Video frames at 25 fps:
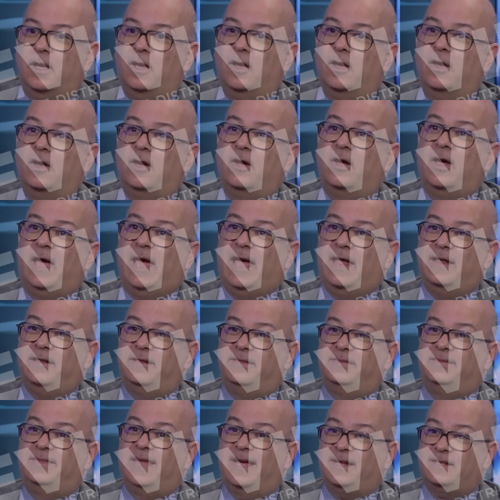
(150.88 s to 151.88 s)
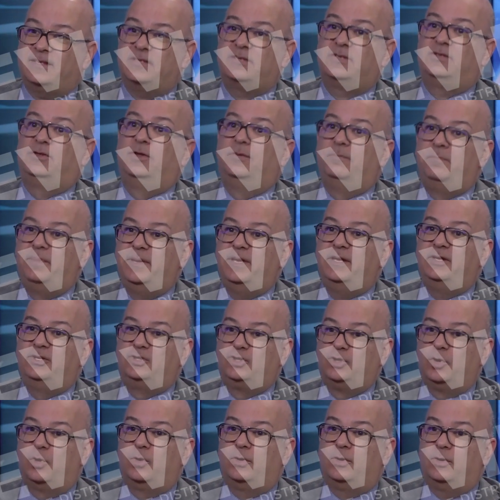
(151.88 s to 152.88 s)
And that's the
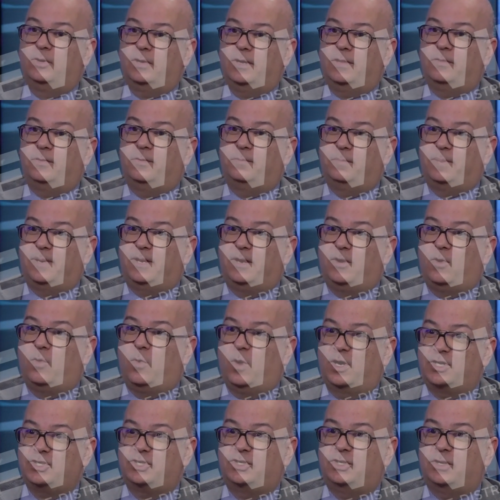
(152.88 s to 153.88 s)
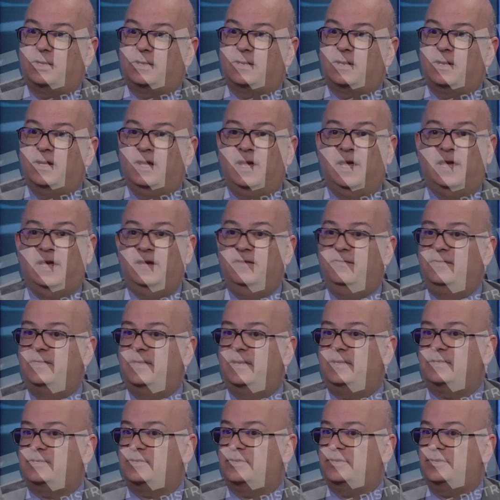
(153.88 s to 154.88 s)
big joker and the big question. If
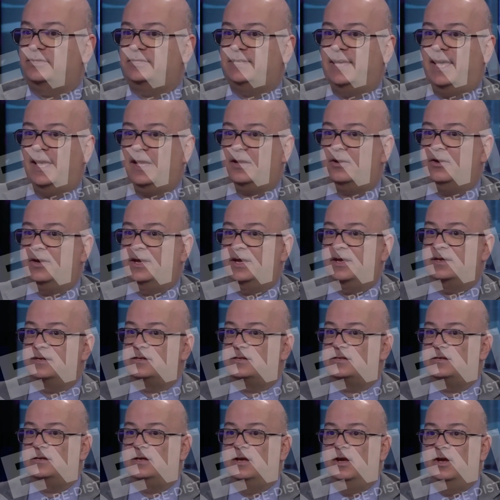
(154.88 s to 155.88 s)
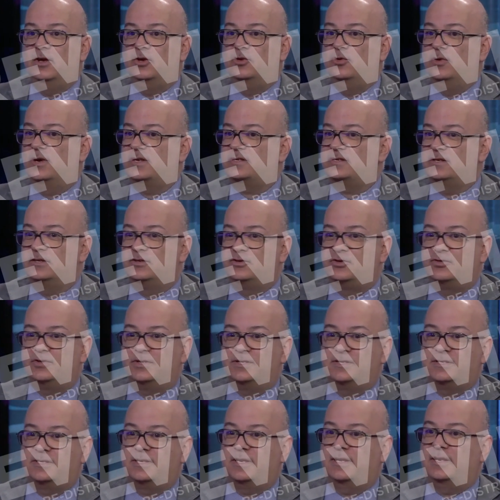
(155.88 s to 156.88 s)
there's an attack against US
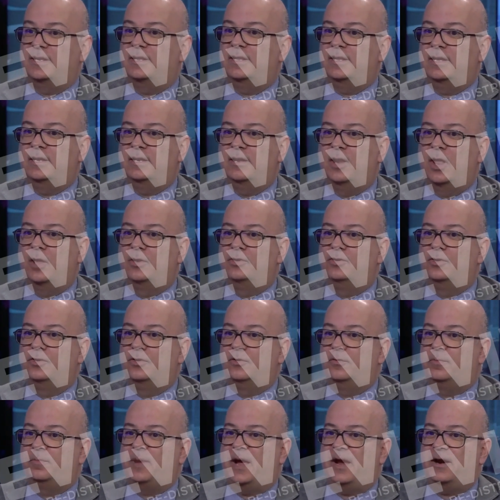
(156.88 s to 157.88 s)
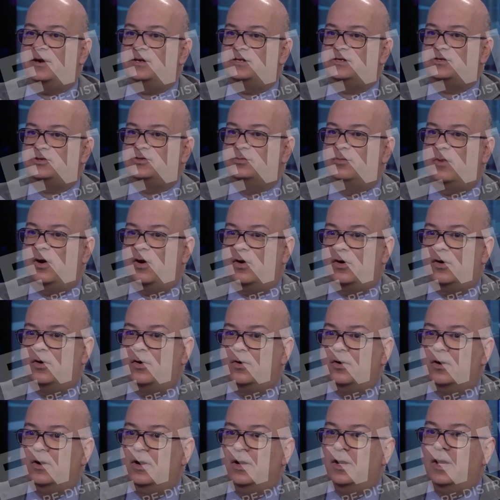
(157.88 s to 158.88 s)
interest in London or Paris
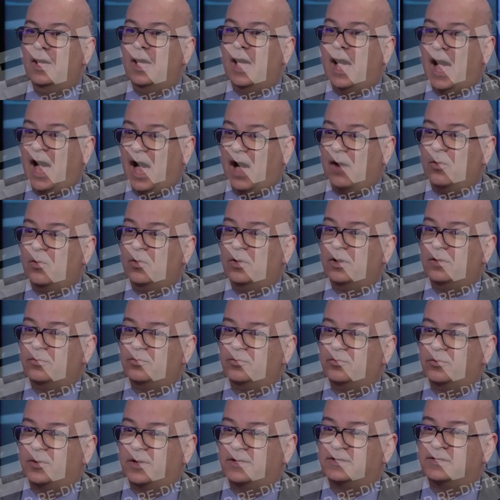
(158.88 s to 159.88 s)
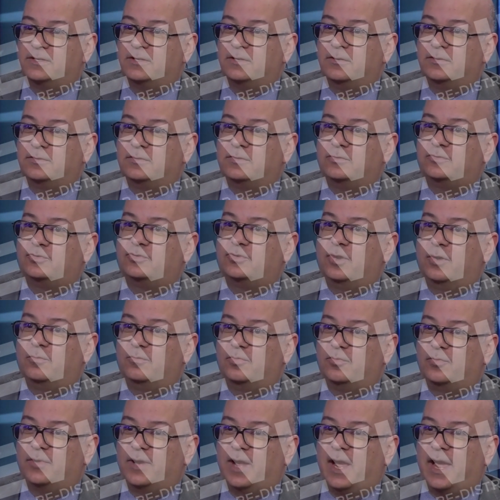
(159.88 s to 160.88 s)
tomorrow, how will President
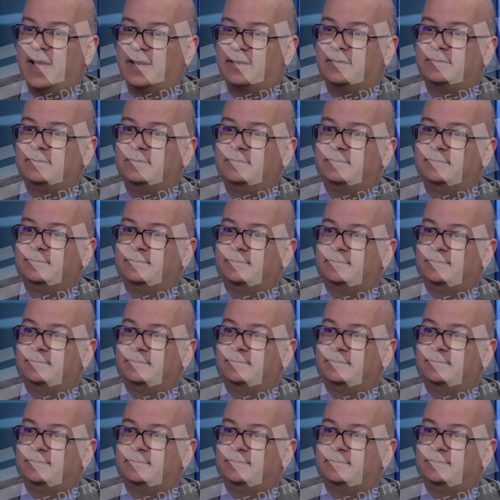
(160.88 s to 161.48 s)
Trump react?